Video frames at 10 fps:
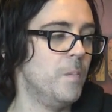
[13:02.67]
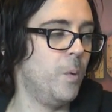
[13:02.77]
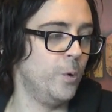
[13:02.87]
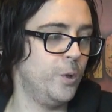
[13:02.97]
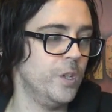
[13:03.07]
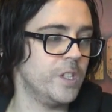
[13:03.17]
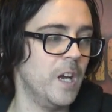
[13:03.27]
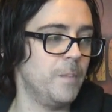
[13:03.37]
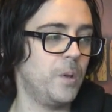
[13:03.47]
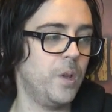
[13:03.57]
Both units
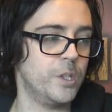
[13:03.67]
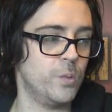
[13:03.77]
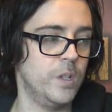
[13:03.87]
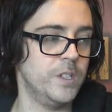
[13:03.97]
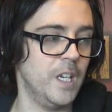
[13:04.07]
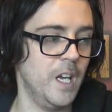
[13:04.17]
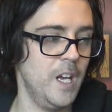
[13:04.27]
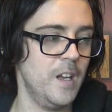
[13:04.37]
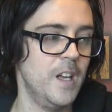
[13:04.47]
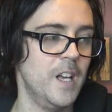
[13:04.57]
get +1 to
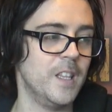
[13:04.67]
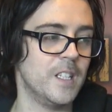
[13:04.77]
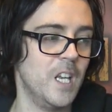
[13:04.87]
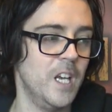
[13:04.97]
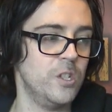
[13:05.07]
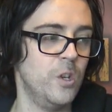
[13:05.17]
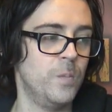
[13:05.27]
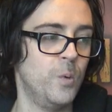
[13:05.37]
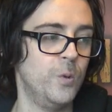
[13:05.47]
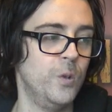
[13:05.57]
hit, the Tesla
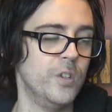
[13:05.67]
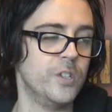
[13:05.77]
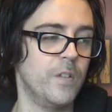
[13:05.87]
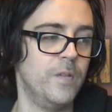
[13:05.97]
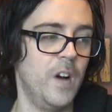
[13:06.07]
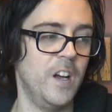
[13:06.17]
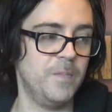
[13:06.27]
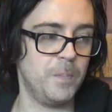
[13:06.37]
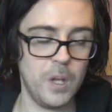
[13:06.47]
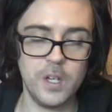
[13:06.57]
on both units are
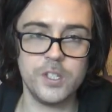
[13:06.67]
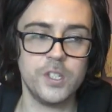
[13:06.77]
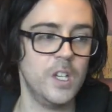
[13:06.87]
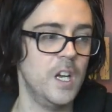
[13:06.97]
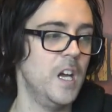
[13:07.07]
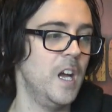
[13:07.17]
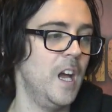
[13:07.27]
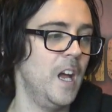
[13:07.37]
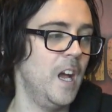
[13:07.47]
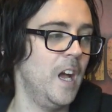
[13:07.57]
5+,
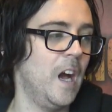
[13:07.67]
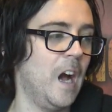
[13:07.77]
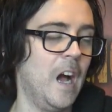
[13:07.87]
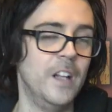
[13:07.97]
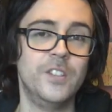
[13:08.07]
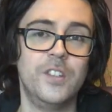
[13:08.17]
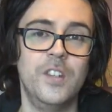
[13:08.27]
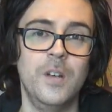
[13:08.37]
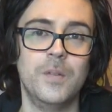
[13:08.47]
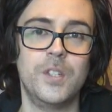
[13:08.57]
and
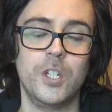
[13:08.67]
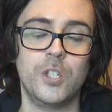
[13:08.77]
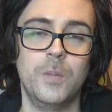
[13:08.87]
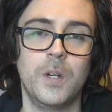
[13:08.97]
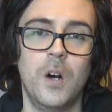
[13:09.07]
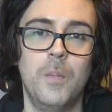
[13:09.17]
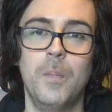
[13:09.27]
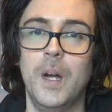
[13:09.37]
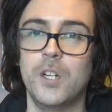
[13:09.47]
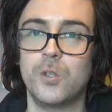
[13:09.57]
they essentially
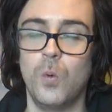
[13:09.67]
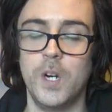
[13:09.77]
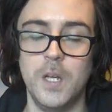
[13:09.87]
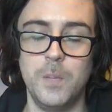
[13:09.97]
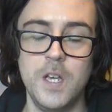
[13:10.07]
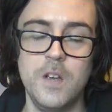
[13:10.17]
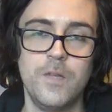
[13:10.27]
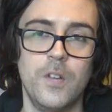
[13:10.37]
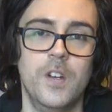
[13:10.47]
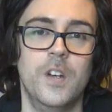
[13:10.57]
become -1 AP
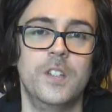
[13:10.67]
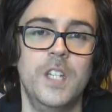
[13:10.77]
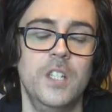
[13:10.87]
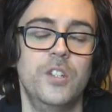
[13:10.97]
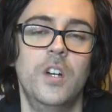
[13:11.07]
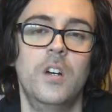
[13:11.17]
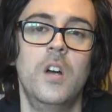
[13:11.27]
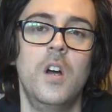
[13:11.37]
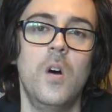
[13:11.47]
for the Tesla,